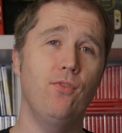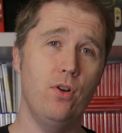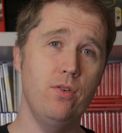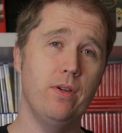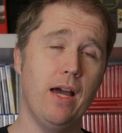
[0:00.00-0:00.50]
for
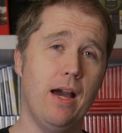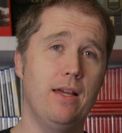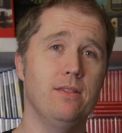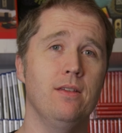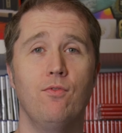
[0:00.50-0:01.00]
you
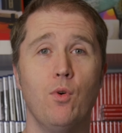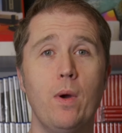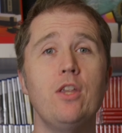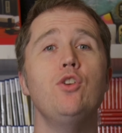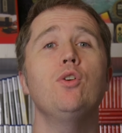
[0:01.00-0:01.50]
guys for
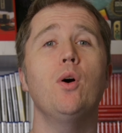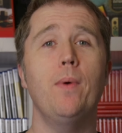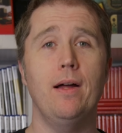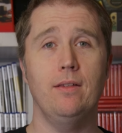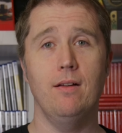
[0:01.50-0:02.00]
when you
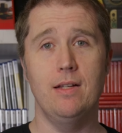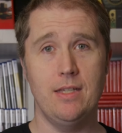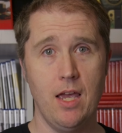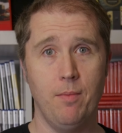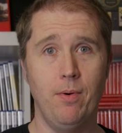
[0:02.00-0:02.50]
go out there and
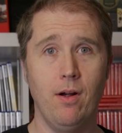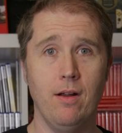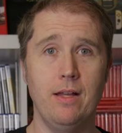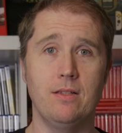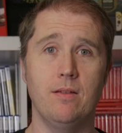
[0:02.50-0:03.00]
take
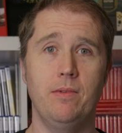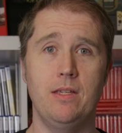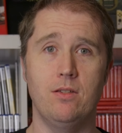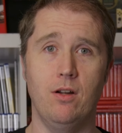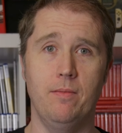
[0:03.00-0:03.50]
part in some of
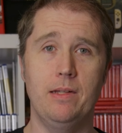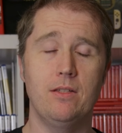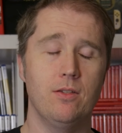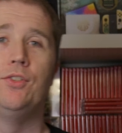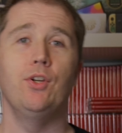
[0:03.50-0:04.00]
these
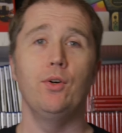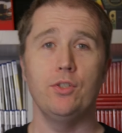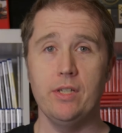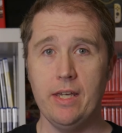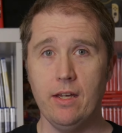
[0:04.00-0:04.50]
tournaments. So
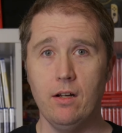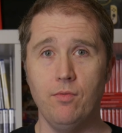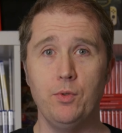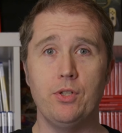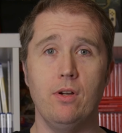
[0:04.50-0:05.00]
to kick it
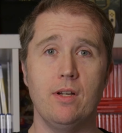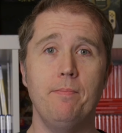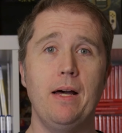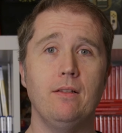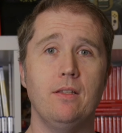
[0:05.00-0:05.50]
off, we'll talk
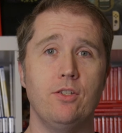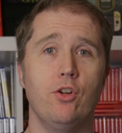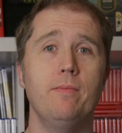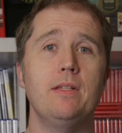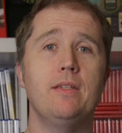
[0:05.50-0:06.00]
about the
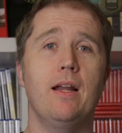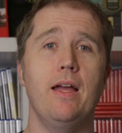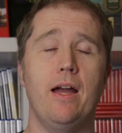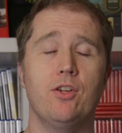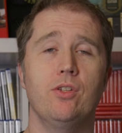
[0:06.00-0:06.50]
tournaments that I
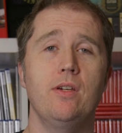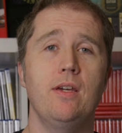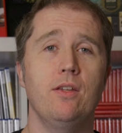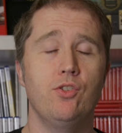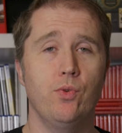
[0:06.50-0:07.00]

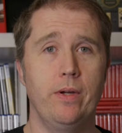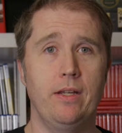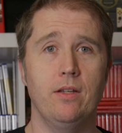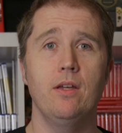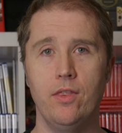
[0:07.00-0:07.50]
actually
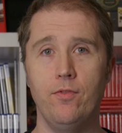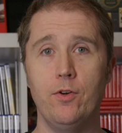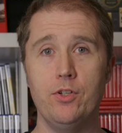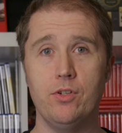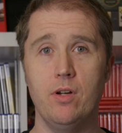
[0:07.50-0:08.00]
joined. The
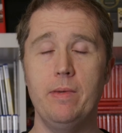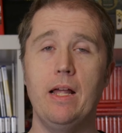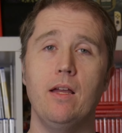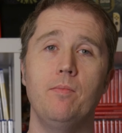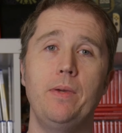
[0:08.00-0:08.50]
first tournament
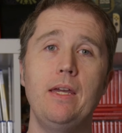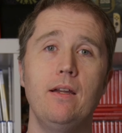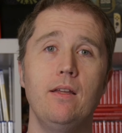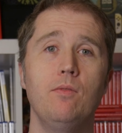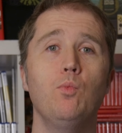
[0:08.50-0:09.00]
I
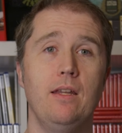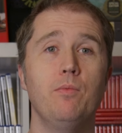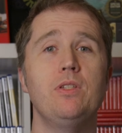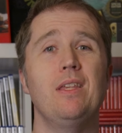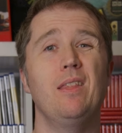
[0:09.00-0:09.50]
competed in, it
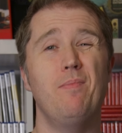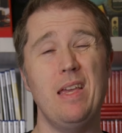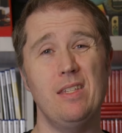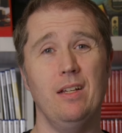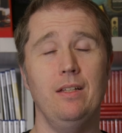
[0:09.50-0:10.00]
was in
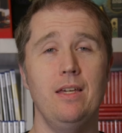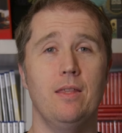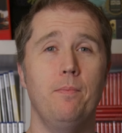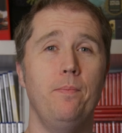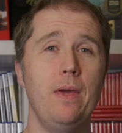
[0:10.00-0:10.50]
basically
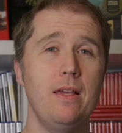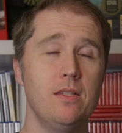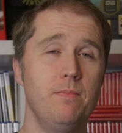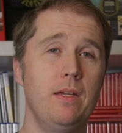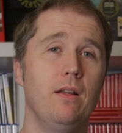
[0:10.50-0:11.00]
the
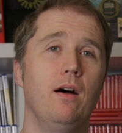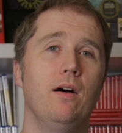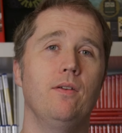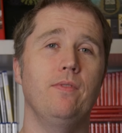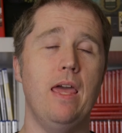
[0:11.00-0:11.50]
basement
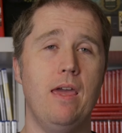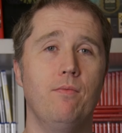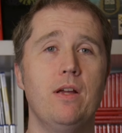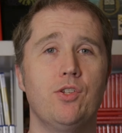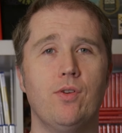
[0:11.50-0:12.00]
of a
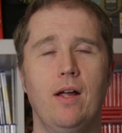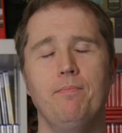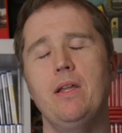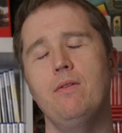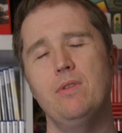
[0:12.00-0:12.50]

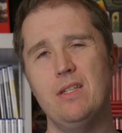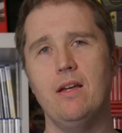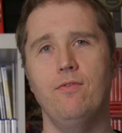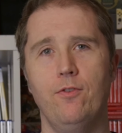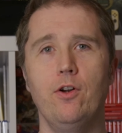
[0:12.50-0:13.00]
restaurant, but it was
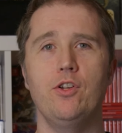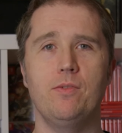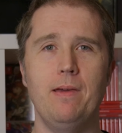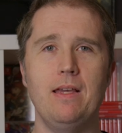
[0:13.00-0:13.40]
like a furnished